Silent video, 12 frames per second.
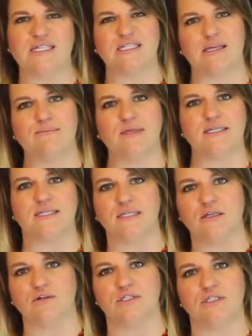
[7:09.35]
that something's a
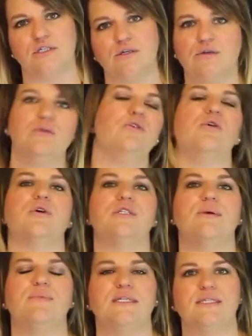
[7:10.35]
little skewed or
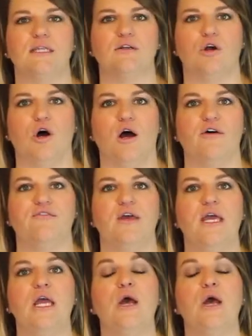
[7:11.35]
something's a little off,